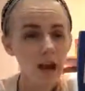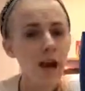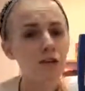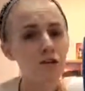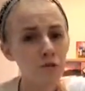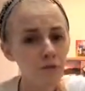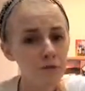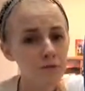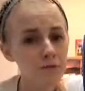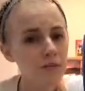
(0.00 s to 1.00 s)
I know
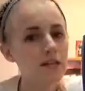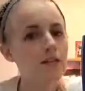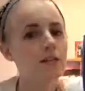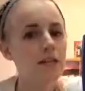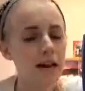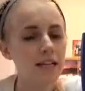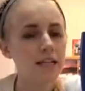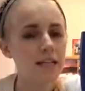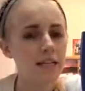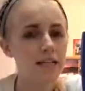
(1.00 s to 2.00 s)
this because
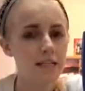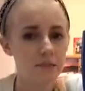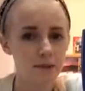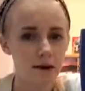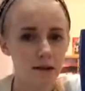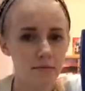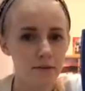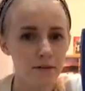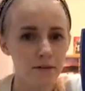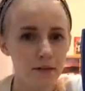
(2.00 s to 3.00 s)
19 is a prime
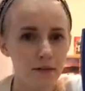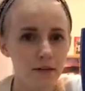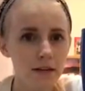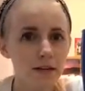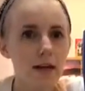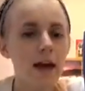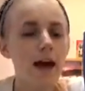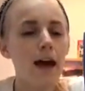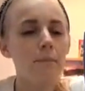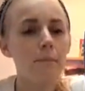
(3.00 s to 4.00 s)
number.
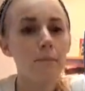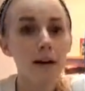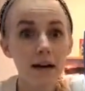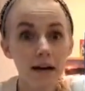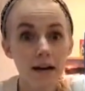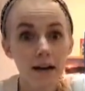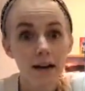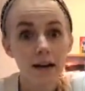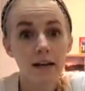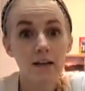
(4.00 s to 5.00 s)
But
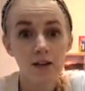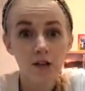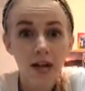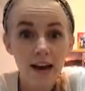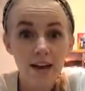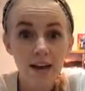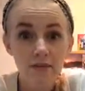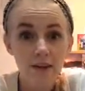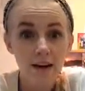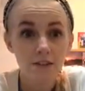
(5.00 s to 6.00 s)
I can check
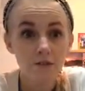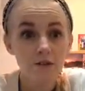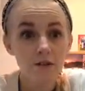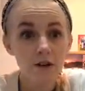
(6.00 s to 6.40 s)
if I don't